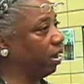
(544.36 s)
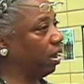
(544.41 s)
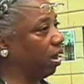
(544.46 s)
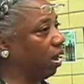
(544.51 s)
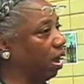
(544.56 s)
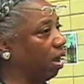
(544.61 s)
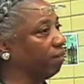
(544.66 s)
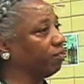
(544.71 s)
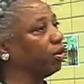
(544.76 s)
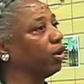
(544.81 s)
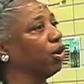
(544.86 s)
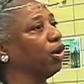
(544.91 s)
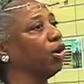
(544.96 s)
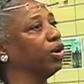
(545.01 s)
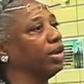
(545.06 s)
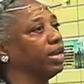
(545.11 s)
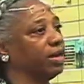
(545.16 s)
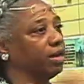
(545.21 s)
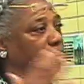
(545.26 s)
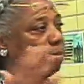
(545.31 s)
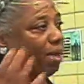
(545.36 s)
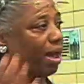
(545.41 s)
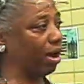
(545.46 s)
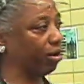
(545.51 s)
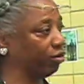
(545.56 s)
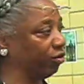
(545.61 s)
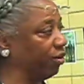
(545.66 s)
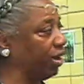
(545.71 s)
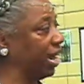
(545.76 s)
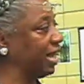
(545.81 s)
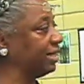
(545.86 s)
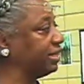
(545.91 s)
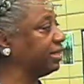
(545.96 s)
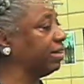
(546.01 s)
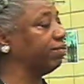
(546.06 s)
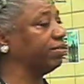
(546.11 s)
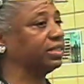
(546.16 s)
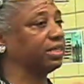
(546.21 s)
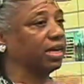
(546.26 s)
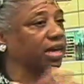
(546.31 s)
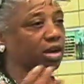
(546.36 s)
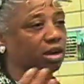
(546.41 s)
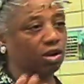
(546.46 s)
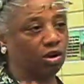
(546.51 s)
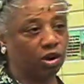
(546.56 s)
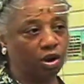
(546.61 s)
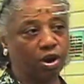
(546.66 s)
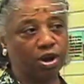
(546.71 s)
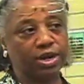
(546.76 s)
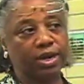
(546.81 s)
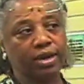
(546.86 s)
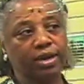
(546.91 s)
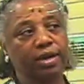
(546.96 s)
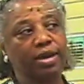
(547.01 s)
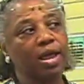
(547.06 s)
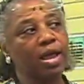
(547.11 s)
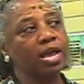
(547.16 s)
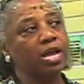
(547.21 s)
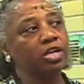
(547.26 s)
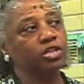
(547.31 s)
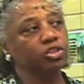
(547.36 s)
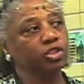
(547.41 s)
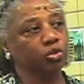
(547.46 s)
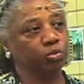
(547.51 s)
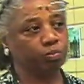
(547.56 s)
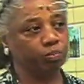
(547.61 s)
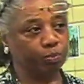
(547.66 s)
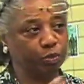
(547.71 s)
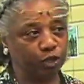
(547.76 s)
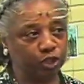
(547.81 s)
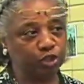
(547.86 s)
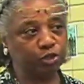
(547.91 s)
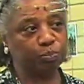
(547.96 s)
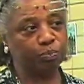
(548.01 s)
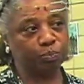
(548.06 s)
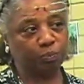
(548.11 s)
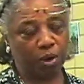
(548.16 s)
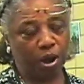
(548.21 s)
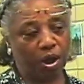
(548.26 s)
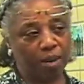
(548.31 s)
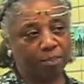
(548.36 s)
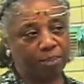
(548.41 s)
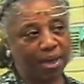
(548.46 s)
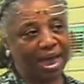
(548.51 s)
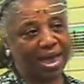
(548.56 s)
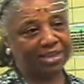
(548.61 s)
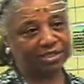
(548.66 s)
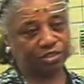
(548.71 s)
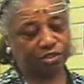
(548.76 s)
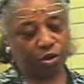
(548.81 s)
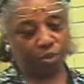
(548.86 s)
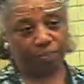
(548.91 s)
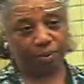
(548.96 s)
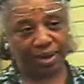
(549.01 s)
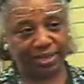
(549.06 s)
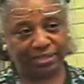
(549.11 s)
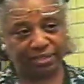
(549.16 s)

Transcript: of learning about creativity and learning to push past your place